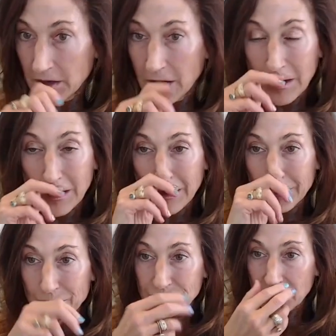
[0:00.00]

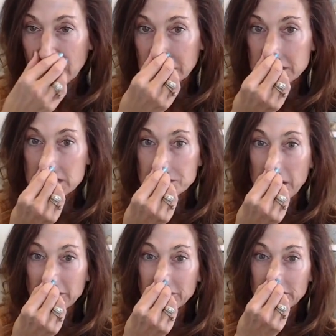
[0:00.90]
and
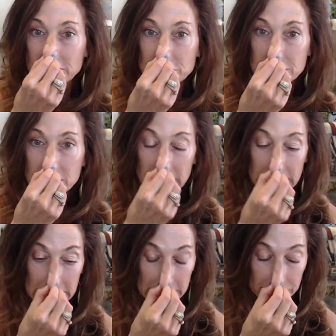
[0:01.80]
suspend features like,
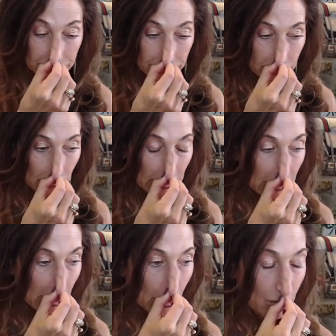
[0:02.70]

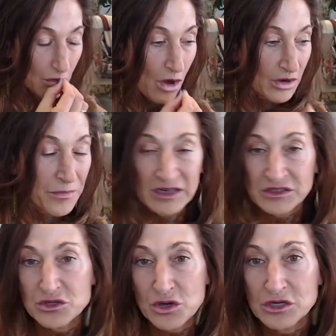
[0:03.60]
automatic
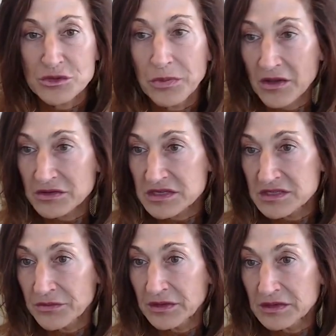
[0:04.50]
destruction policies
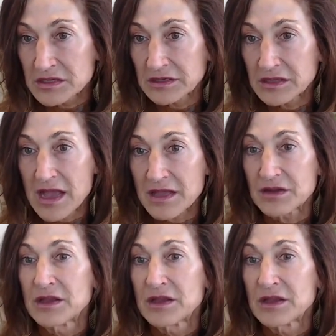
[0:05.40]
and things like that.